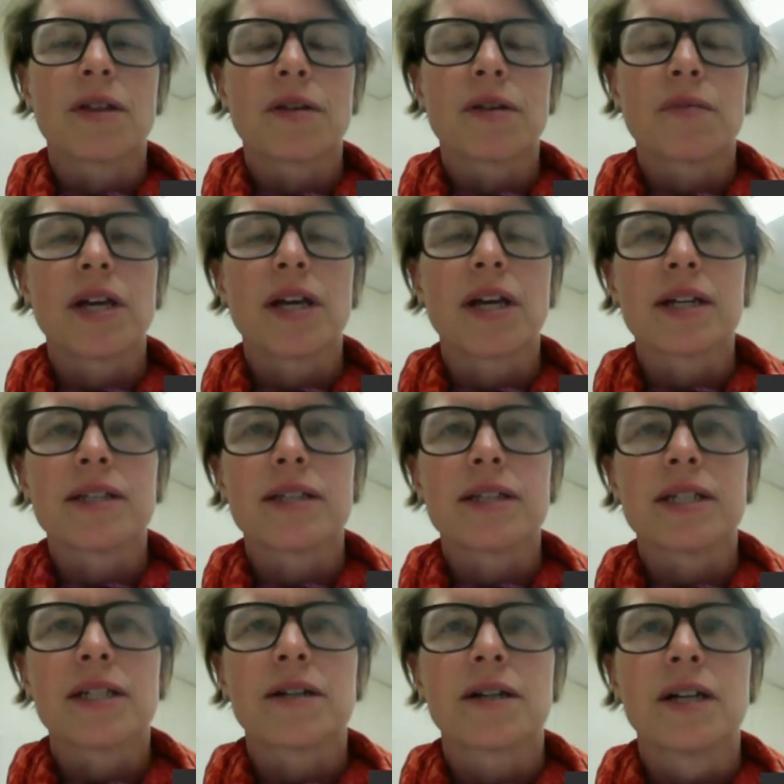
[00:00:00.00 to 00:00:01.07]
that we can
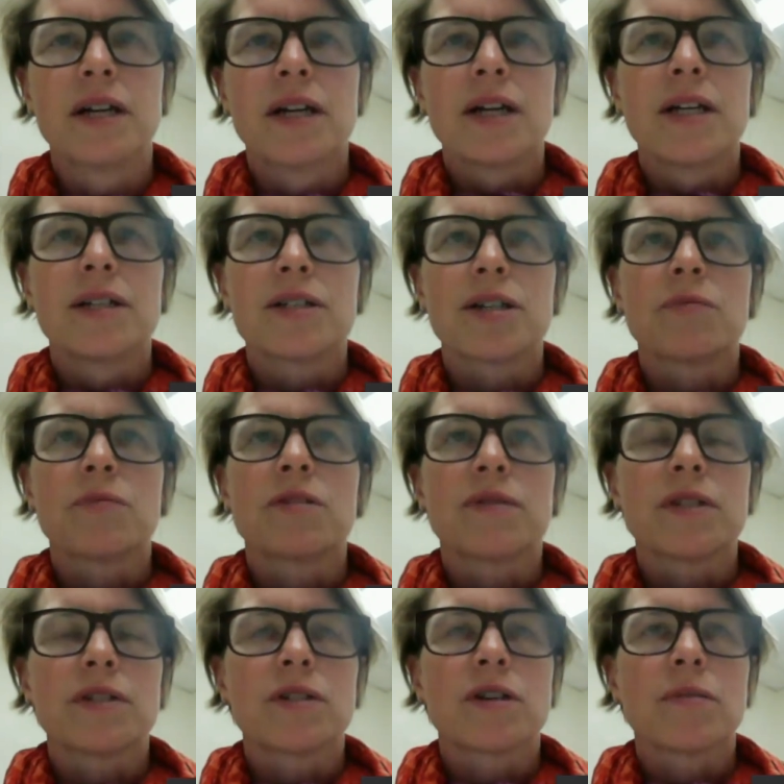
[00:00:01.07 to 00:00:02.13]
consider in terms of
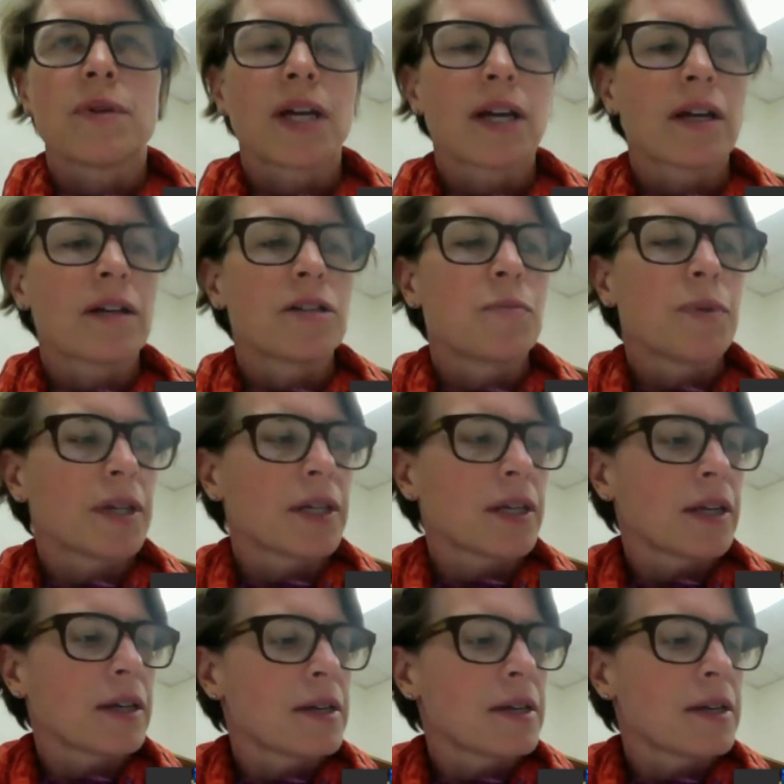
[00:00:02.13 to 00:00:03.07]
determining eligibility.